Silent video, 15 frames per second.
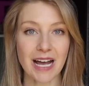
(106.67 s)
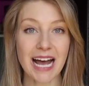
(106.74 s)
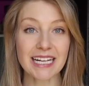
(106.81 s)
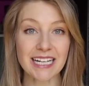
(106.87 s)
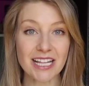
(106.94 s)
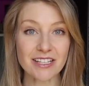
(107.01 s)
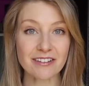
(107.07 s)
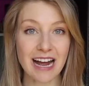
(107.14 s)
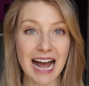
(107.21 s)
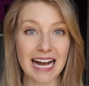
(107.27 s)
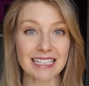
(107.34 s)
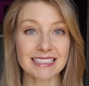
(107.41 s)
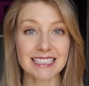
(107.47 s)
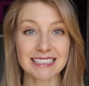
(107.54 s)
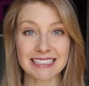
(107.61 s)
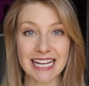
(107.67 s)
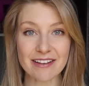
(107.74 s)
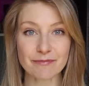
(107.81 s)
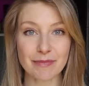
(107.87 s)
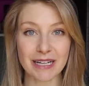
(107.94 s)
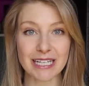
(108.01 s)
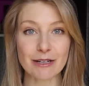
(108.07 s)
Another hack to
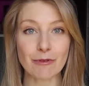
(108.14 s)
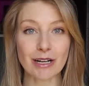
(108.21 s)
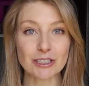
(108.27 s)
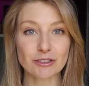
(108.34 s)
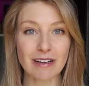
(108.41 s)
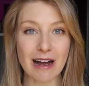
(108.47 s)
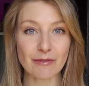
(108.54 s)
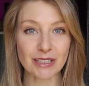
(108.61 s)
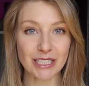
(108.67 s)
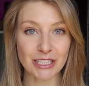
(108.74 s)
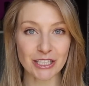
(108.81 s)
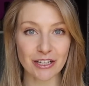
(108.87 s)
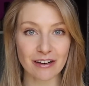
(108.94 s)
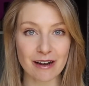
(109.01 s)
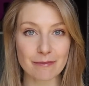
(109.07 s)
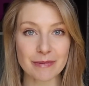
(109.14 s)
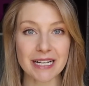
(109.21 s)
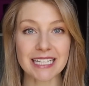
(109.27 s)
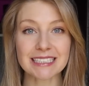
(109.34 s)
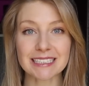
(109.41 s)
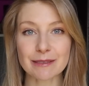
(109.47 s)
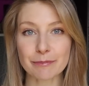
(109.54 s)
save money while traveling Europe
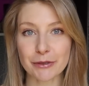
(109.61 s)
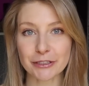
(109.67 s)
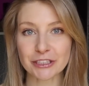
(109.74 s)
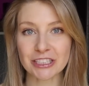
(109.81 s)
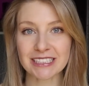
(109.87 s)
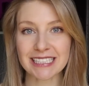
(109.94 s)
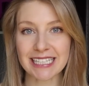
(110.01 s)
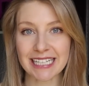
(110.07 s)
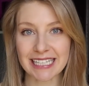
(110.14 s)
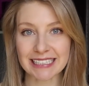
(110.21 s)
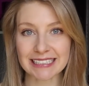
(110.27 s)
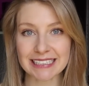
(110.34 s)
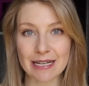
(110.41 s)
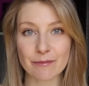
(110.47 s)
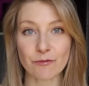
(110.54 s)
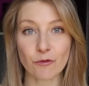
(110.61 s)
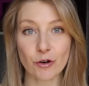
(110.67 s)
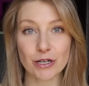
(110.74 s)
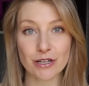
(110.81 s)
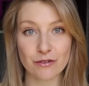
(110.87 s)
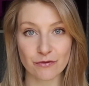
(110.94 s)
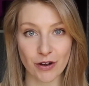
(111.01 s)
is to purchase an eSIM
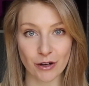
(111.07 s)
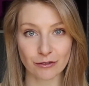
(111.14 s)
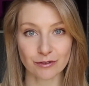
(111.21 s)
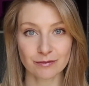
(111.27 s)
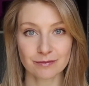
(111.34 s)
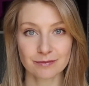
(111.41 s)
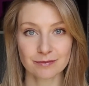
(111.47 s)
for your phone.